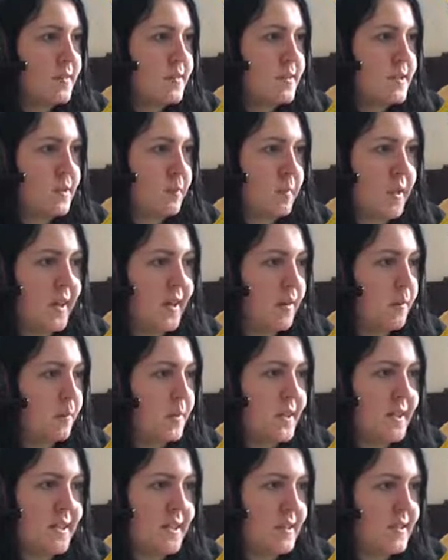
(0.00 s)
Some like
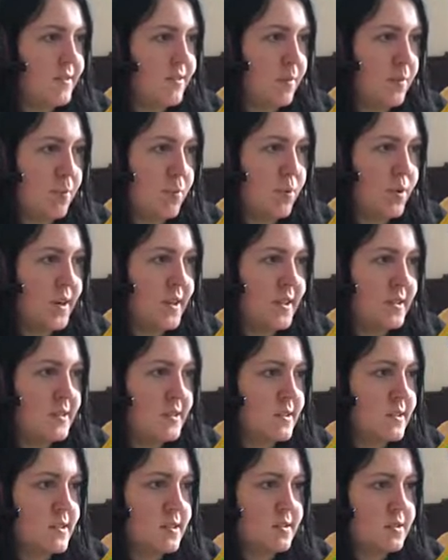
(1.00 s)
completely different
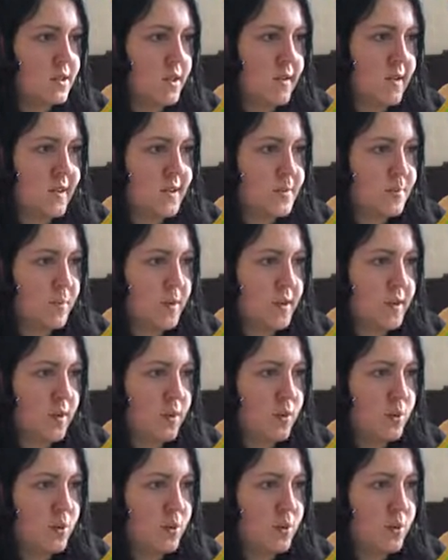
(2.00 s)
prints, so that's pretty
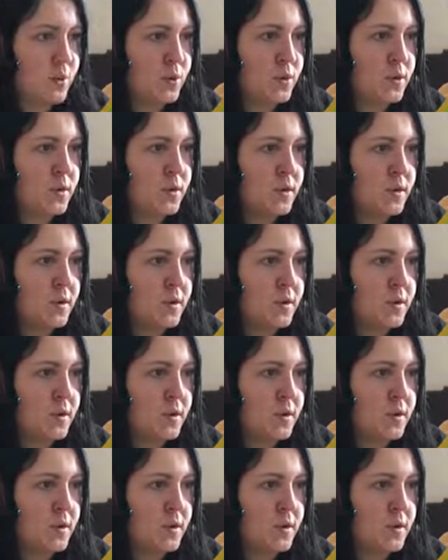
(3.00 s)
cool.